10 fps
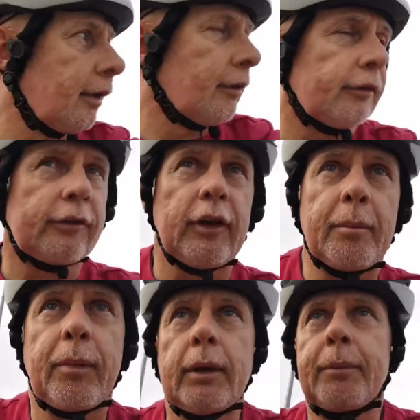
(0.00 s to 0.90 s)

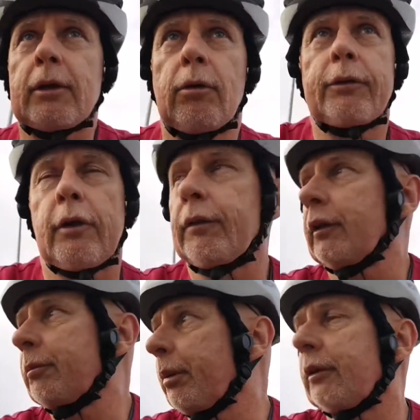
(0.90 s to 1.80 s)
simply because of
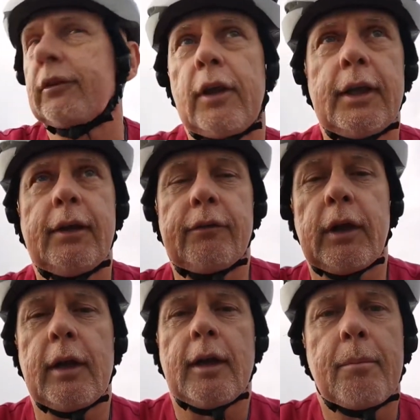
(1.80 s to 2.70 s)
this perceived
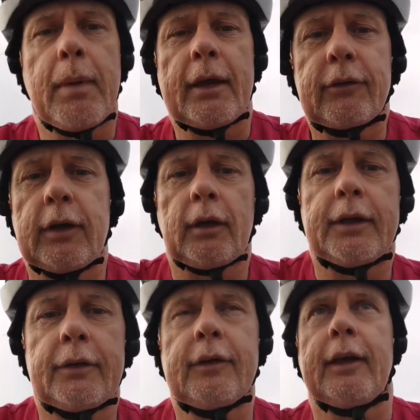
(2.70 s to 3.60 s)

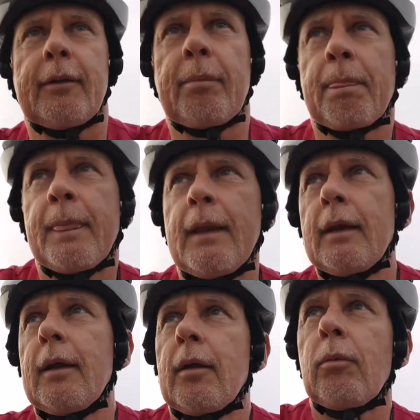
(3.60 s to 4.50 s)
masculinity?
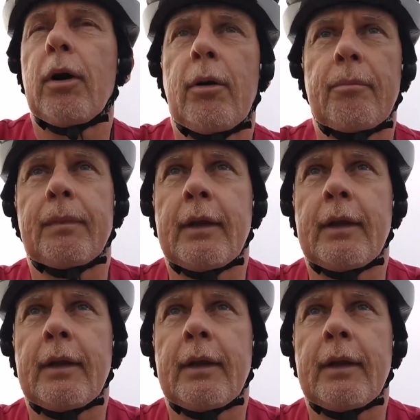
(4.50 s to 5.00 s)
Well,